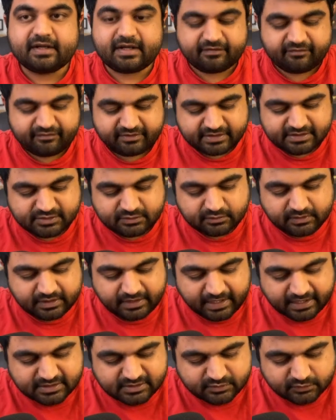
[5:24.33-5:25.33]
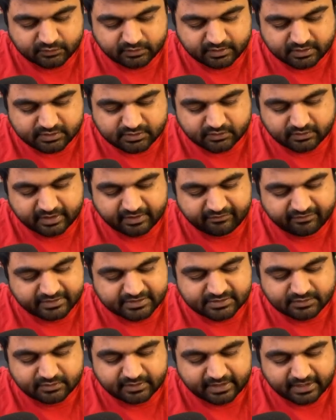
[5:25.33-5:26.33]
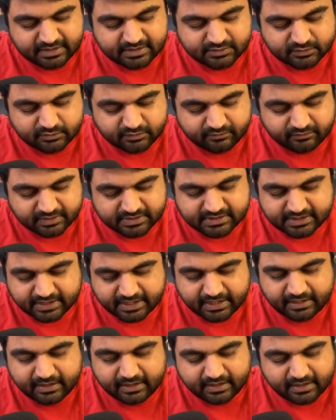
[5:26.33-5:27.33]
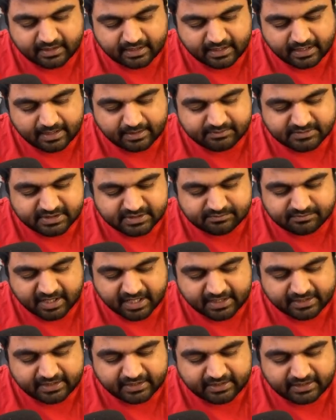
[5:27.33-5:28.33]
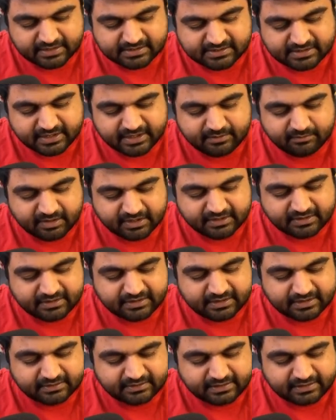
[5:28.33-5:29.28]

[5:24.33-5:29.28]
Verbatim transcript: reference to the next node so reference to the next node once again i'm just marking as 3 but th